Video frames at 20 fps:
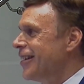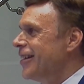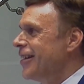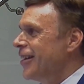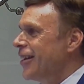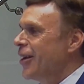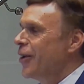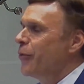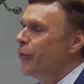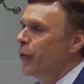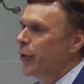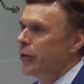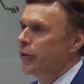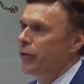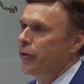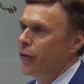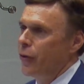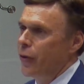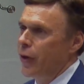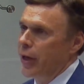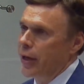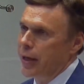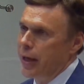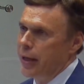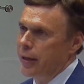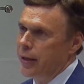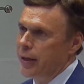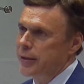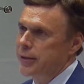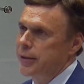He wouldn't do it.
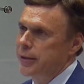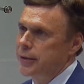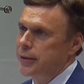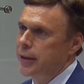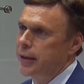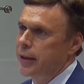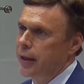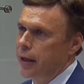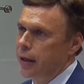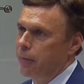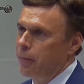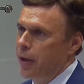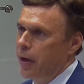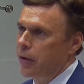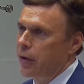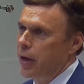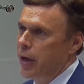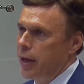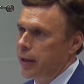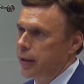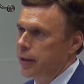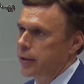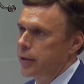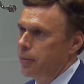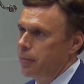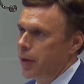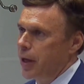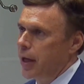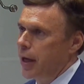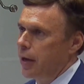And this is the thing about cognitive
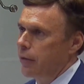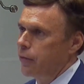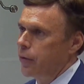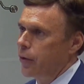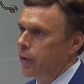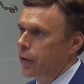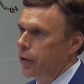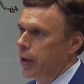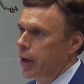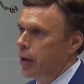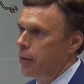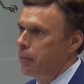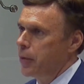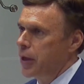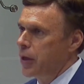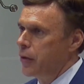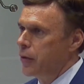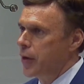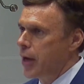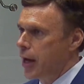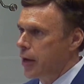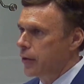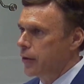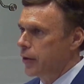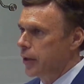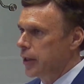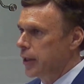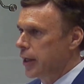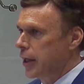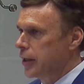behavioral therapy. You not
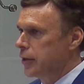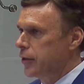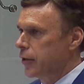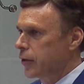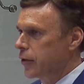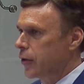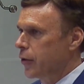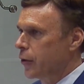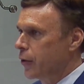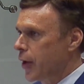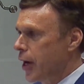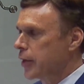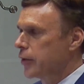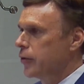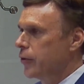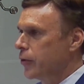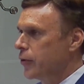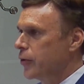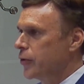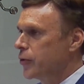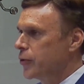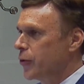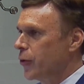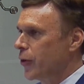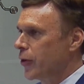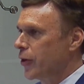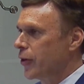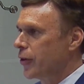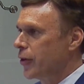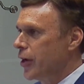only need to correct your
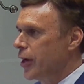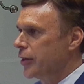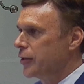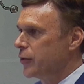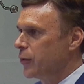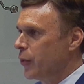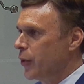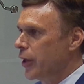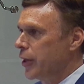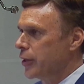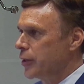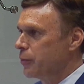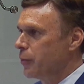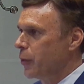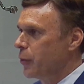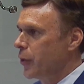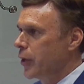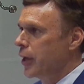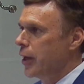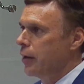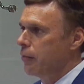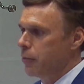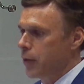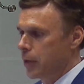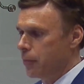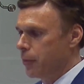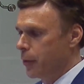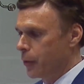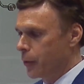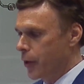distorted thoughts once, but we have
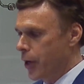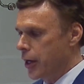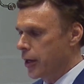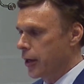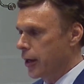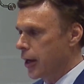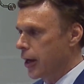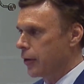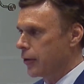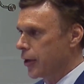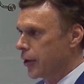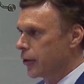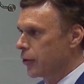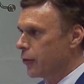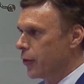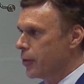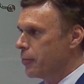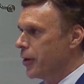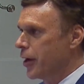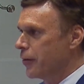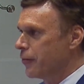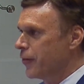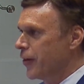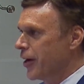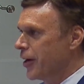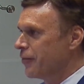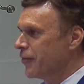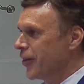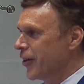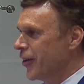people write it out on
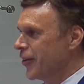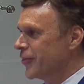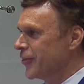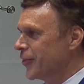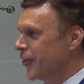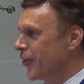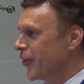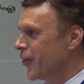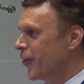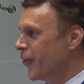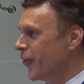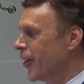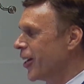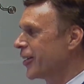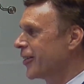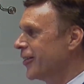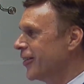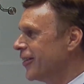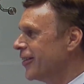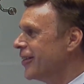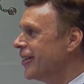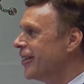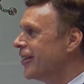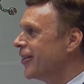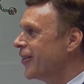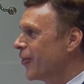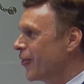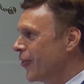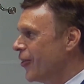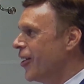3x5 cards, their corrected
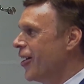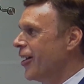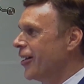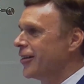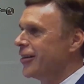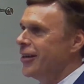thought.